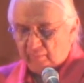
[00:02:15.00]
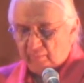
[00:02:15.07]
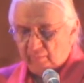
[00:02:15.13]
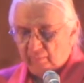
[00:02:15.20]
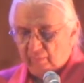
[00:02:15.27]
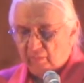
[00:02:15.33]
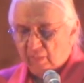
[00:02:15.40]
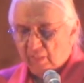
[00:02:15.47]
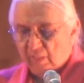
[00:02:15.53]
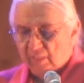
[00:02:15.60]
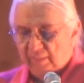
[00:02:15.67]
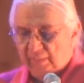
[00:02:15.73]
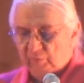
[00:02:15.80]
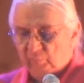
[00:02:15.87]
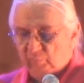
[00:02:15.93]
The
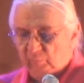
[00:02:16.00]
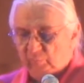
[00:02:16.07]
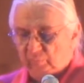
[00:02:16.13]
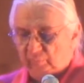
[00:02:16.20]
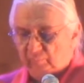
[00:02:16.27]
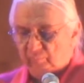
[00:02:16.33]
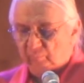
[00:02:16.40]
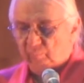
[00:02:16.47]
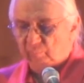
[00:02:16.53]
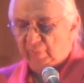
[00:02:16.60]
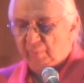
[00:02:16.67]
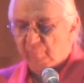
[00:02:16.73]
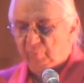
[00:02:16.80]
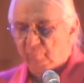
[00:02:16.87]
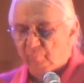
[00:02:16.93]
caucus may
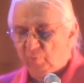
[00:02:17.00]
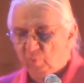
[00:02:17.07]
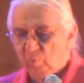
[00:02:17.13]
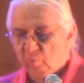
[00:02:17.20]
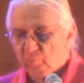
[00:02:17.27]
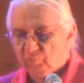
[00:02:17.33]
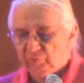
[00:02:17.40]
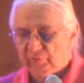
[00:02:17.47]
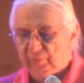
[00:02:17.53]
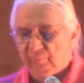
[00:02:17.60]
propose